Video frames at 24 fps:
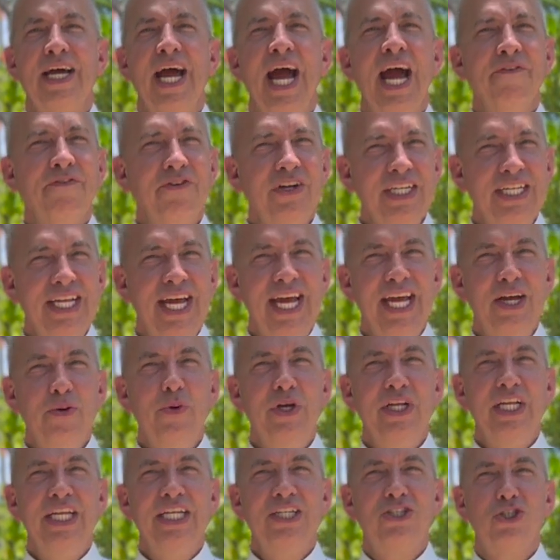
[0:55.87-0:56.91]
Every day
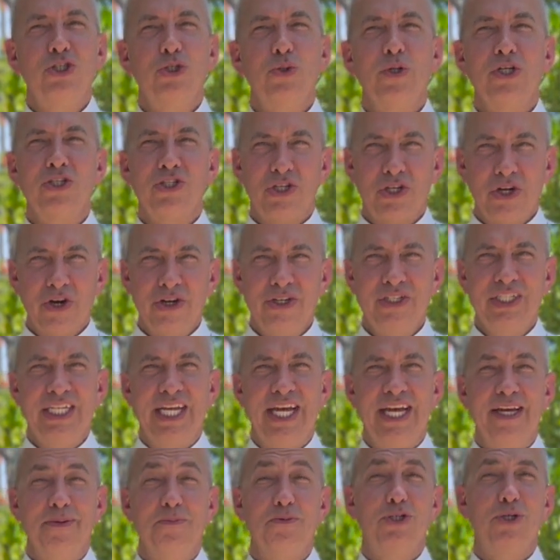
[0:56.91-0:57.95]
we need to return to
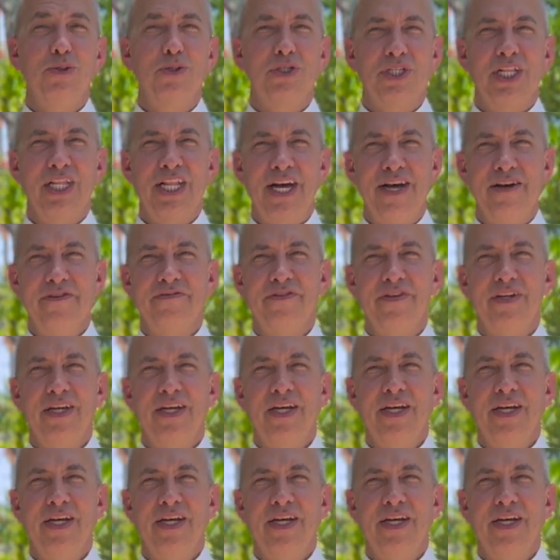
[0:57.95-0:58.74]
Him, to His love.